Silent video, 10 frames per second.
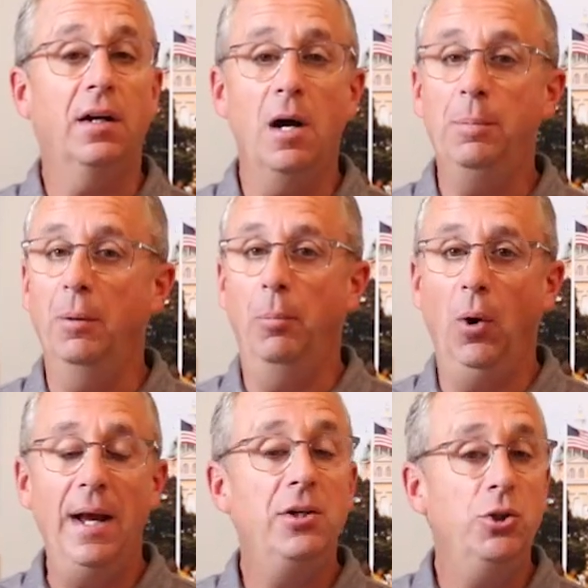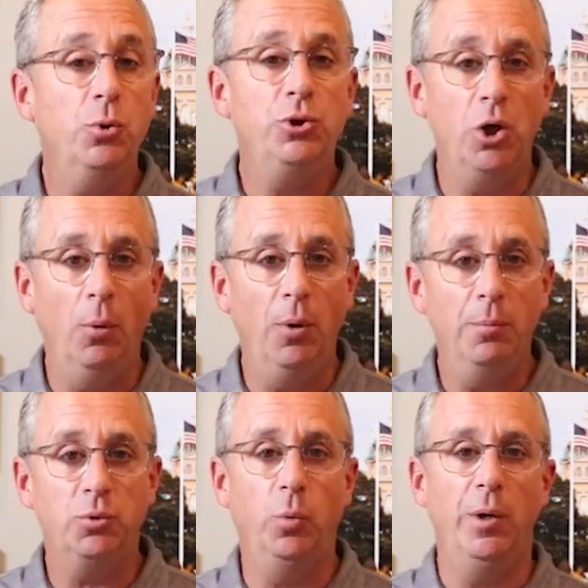a couple of brand new
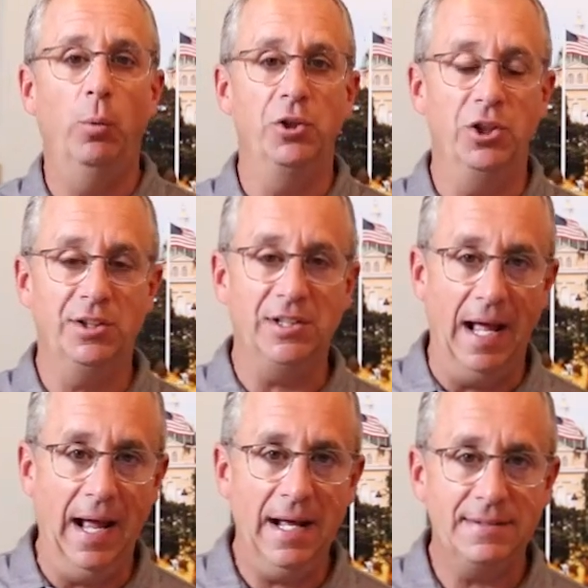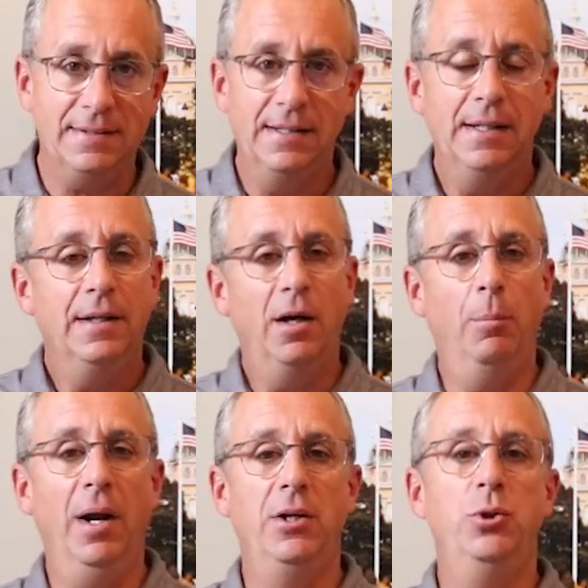showrooms we were just at. A
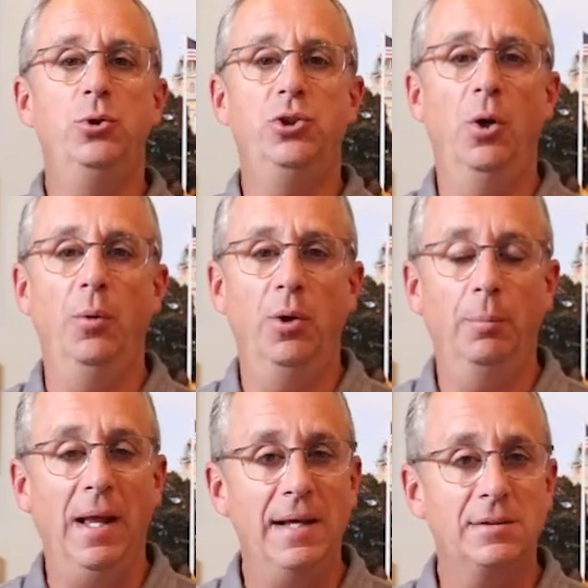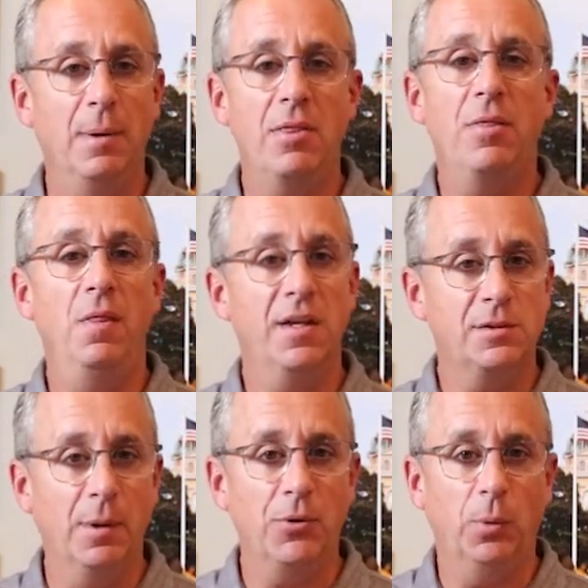brand new showroom last month.
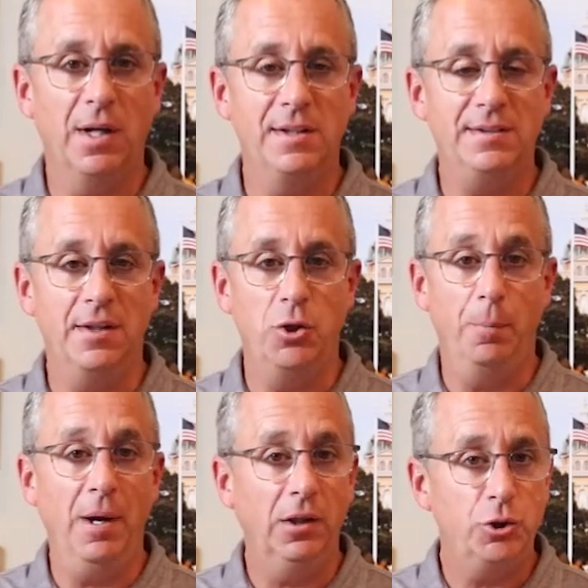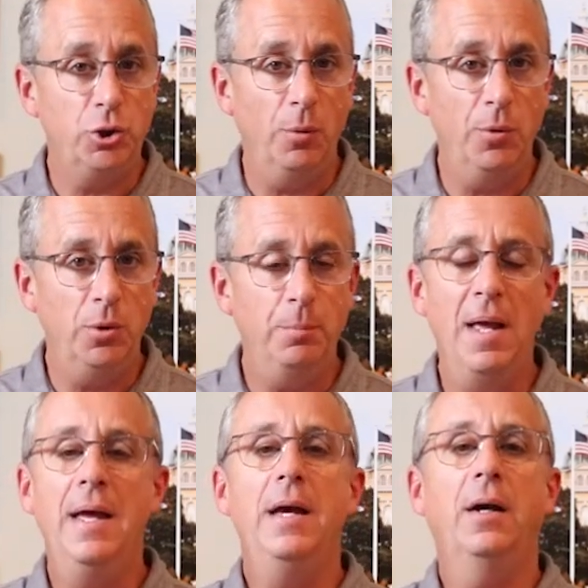This month we're going to see the new Pella
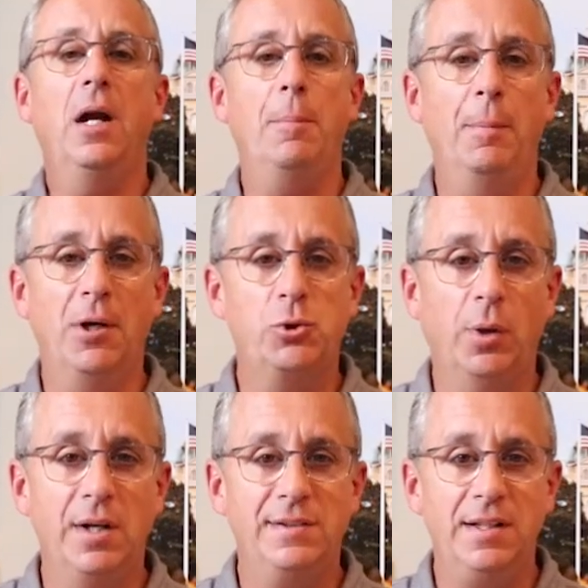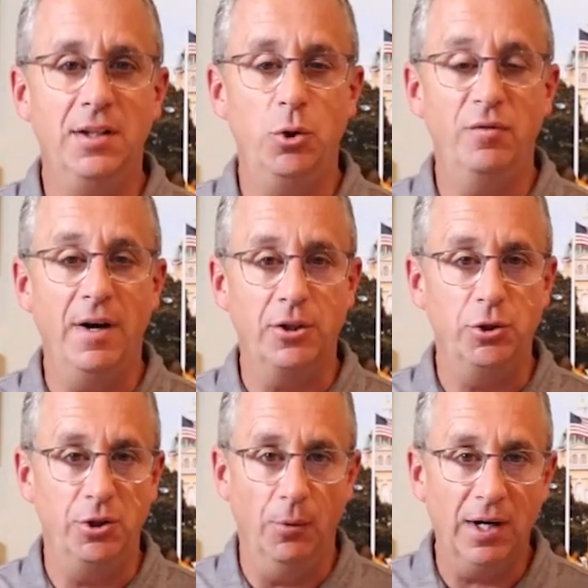showroom a couple months, we're gonna see the new
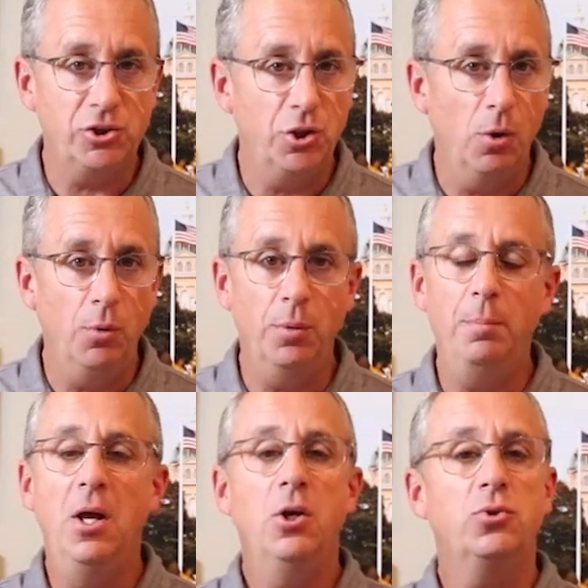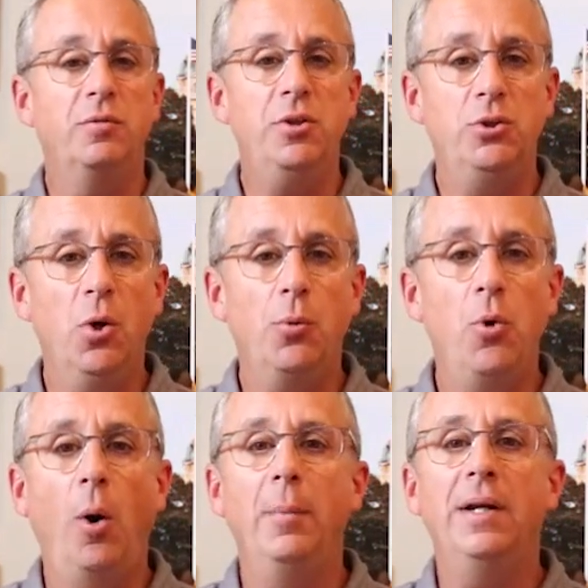Factory Direct showroom. So if you don't
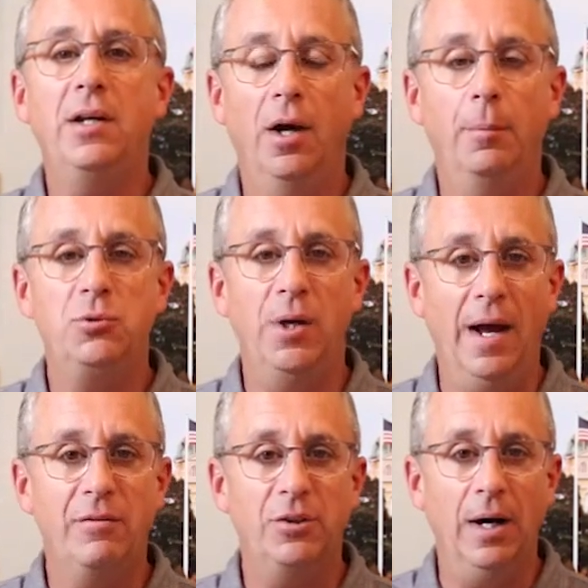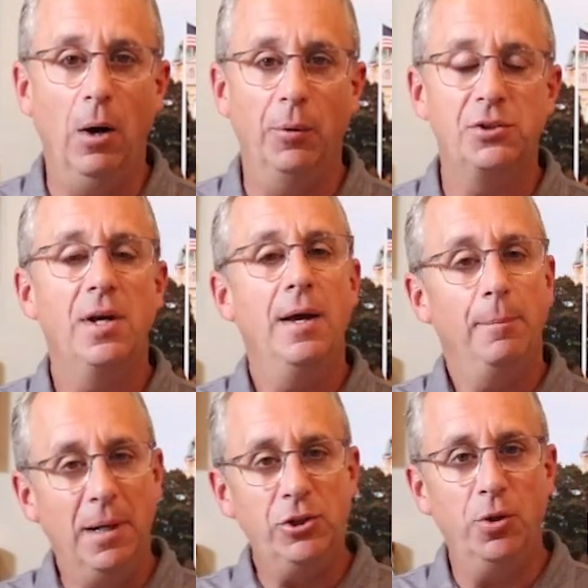normally come to after hours,
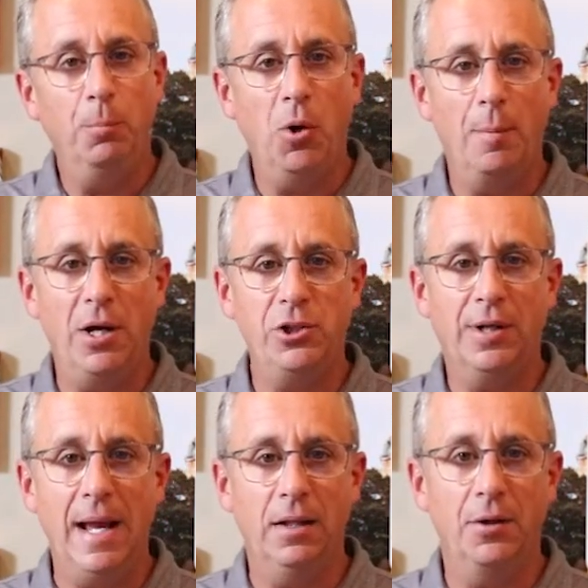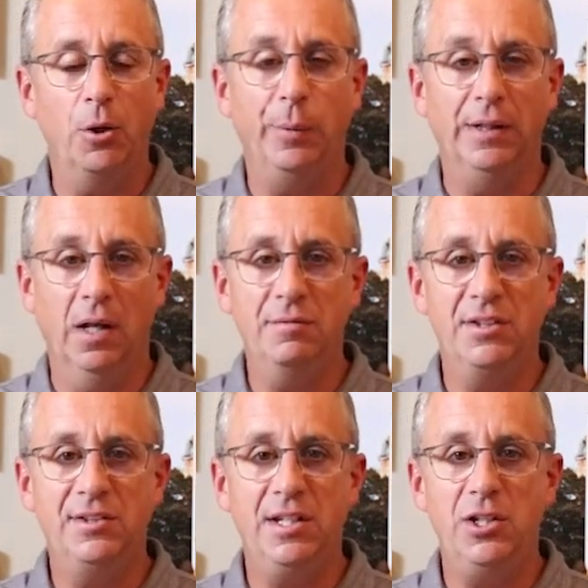make sure and put them on your calendar. We'd love
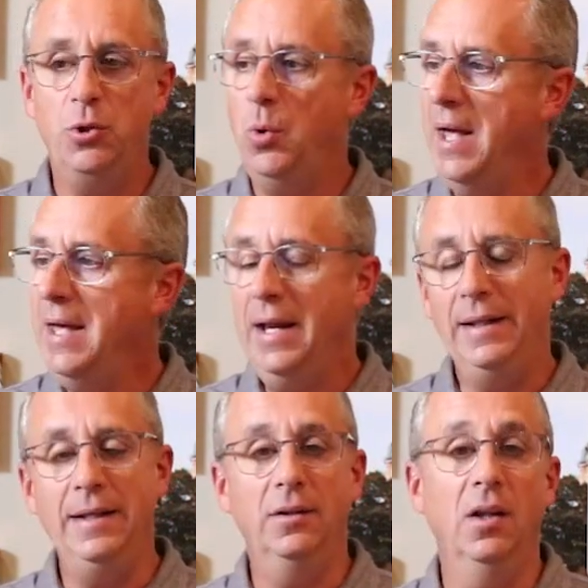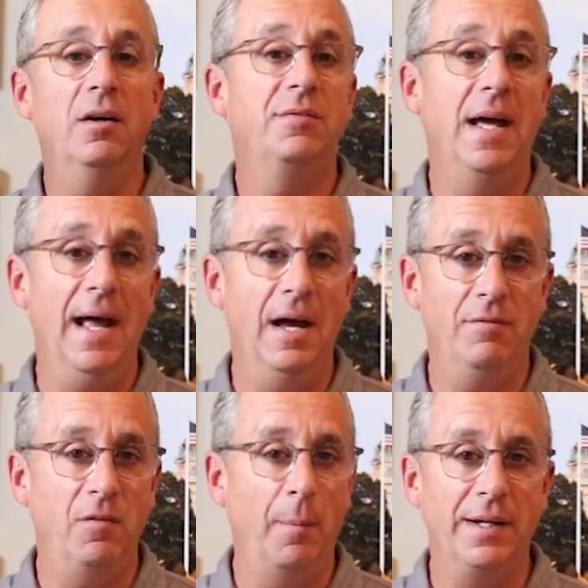to see you and they'd love to
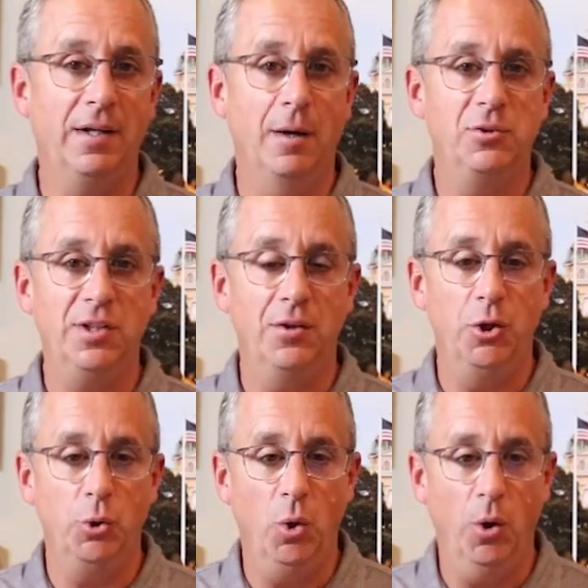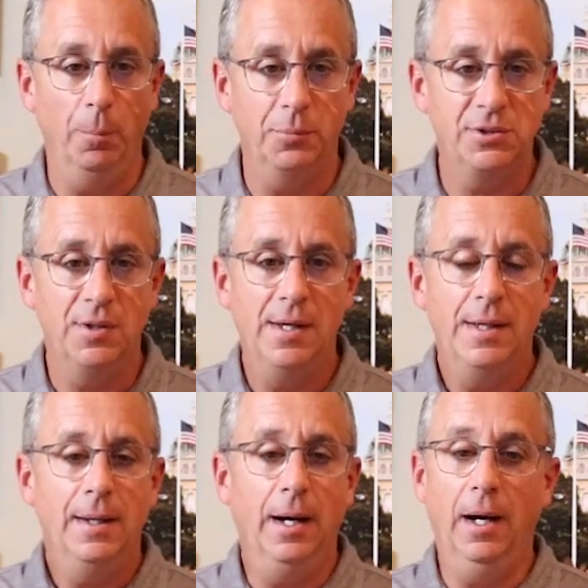have everybody come see their new homes.
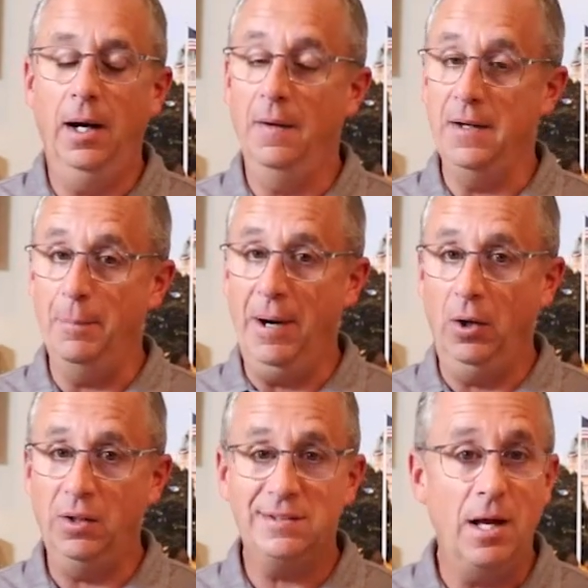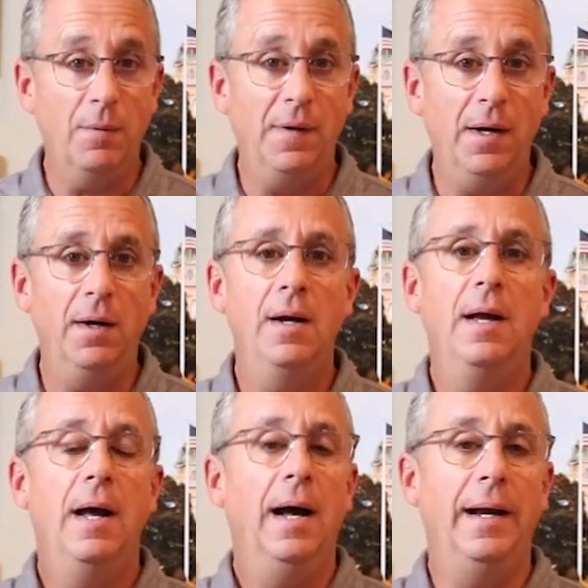Uh, the apparel is out
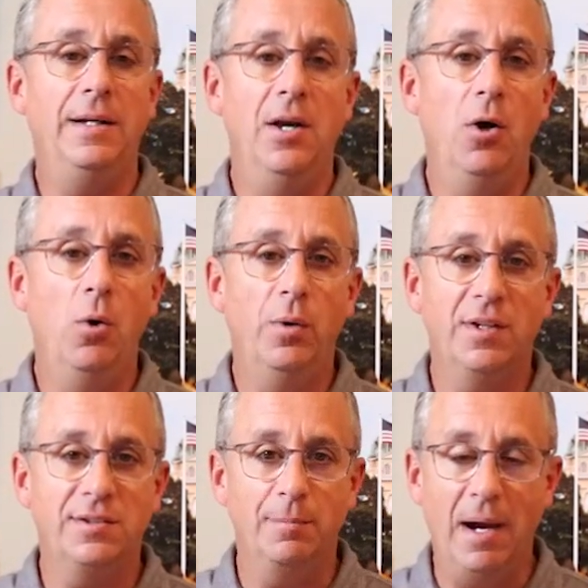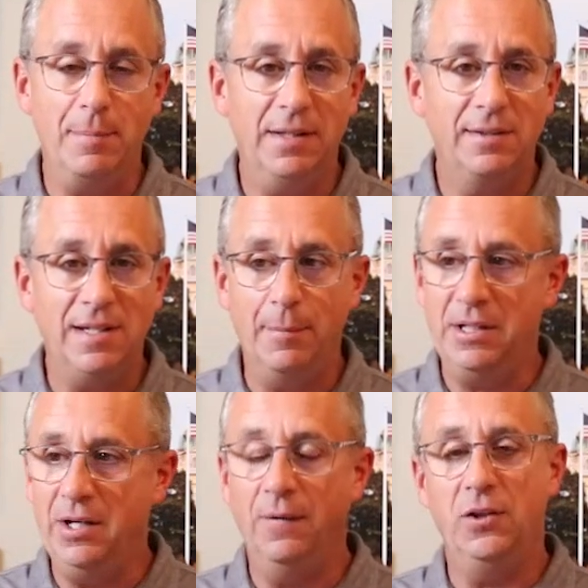there. I know this might be the
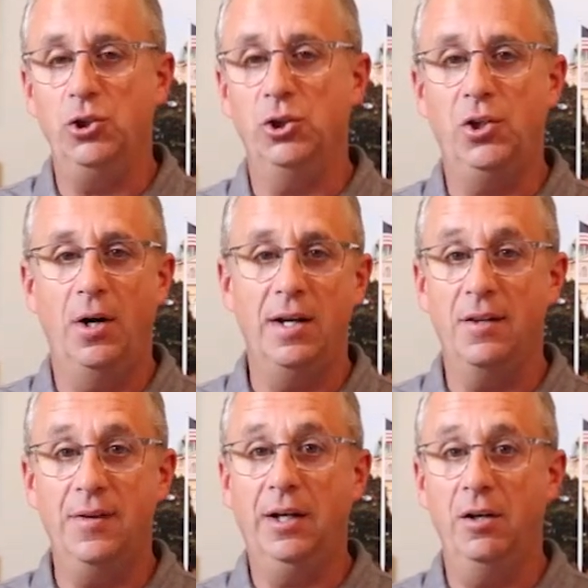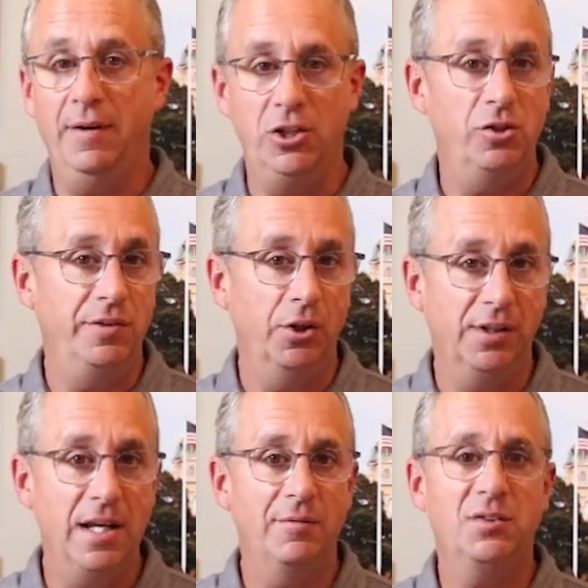time of year that you're starting to think of end of year
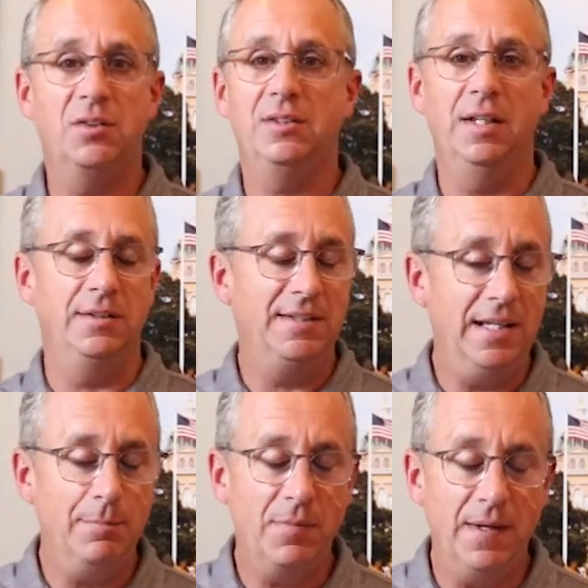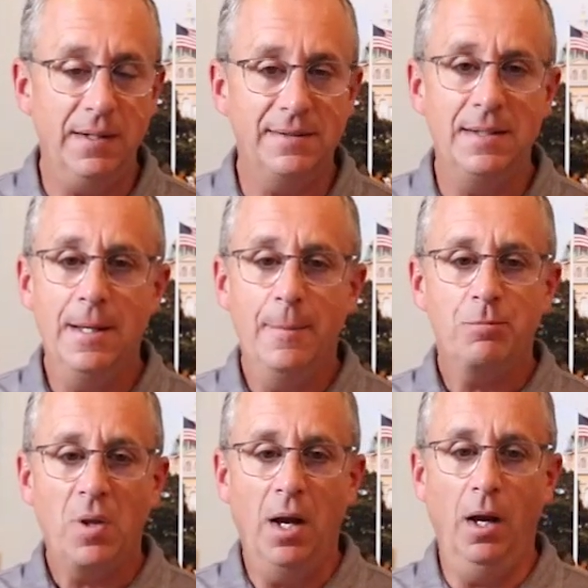gifts and team things.
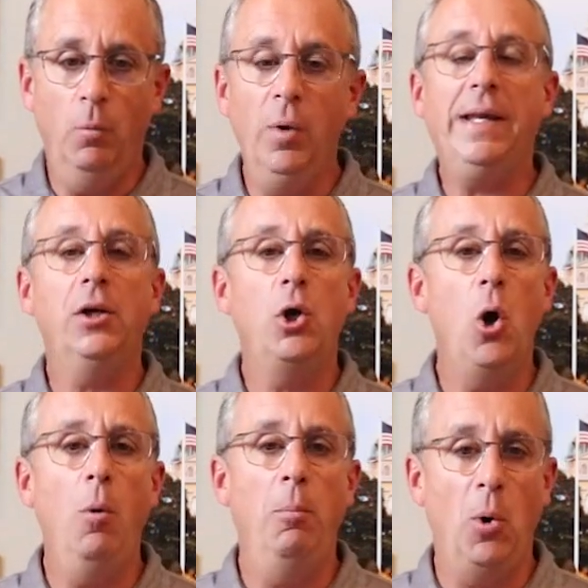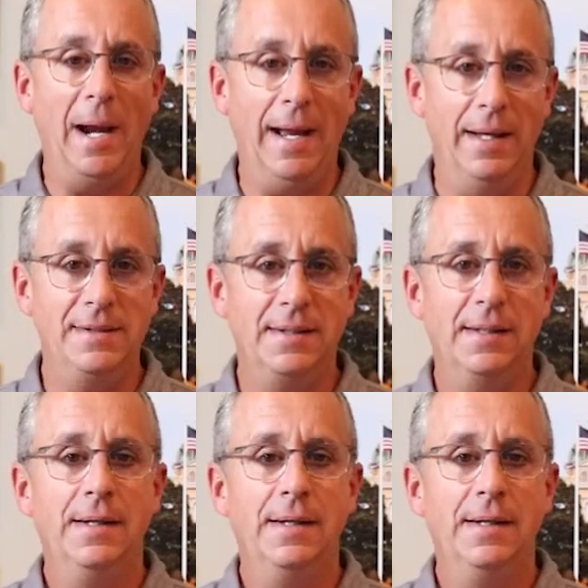Uh, we can co-brand